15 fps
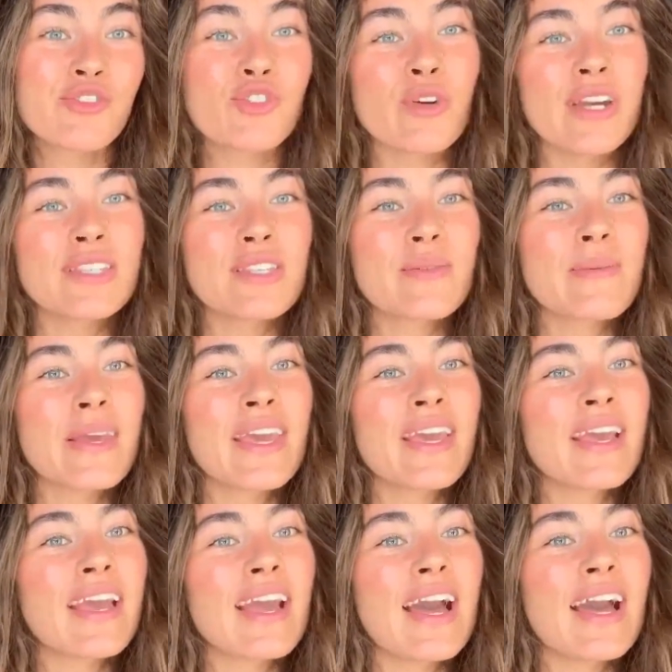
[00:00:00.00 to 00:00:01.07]

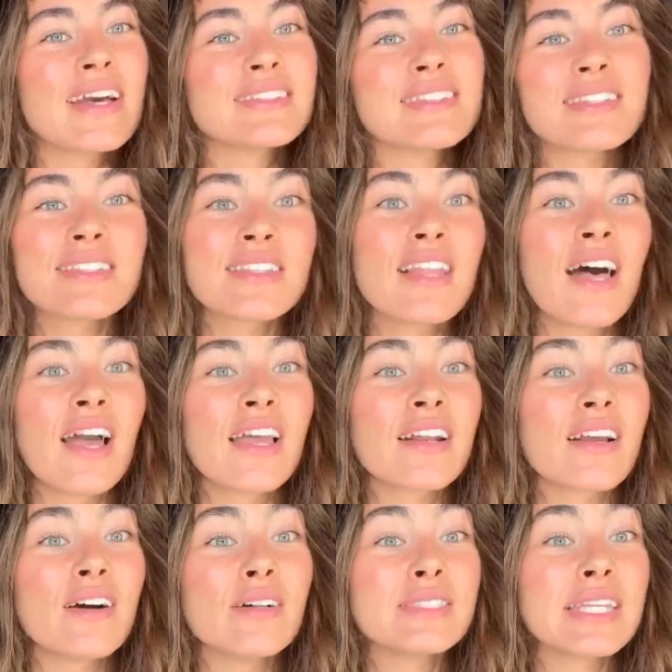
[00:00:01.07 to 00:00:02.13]
Tresemme has this line
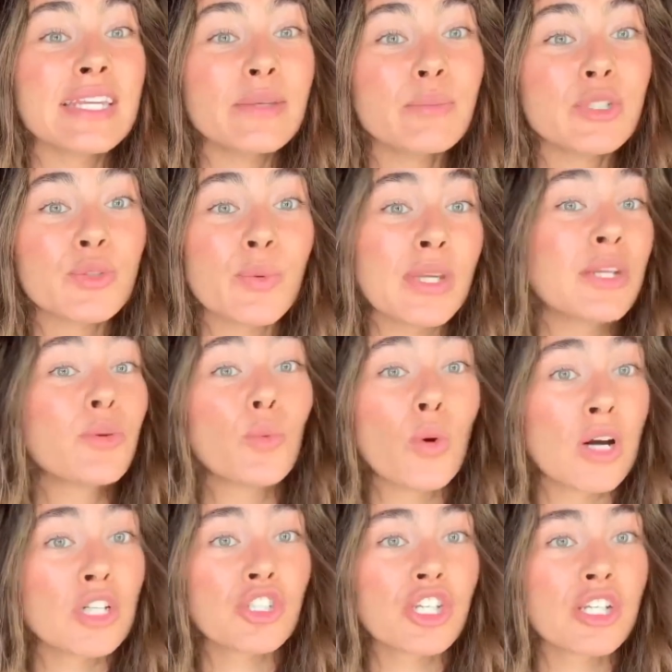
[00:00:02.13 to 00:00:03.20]
called In Between
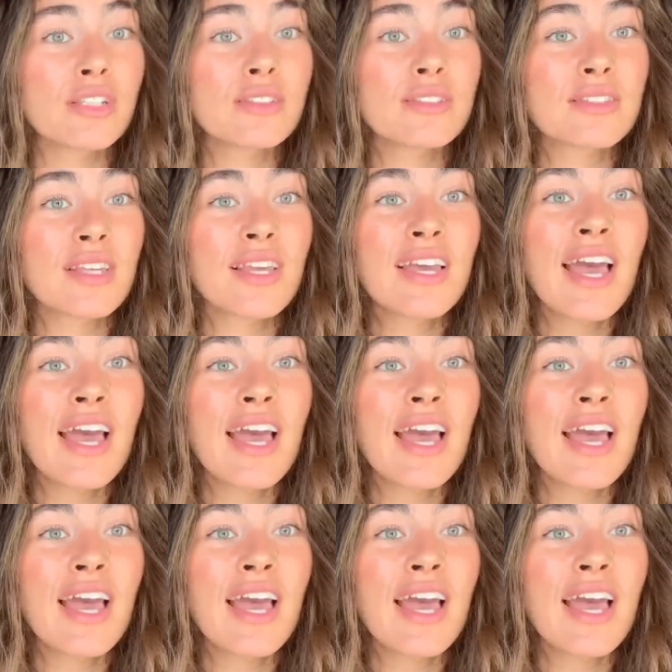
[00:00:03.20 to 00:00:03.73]
Washes.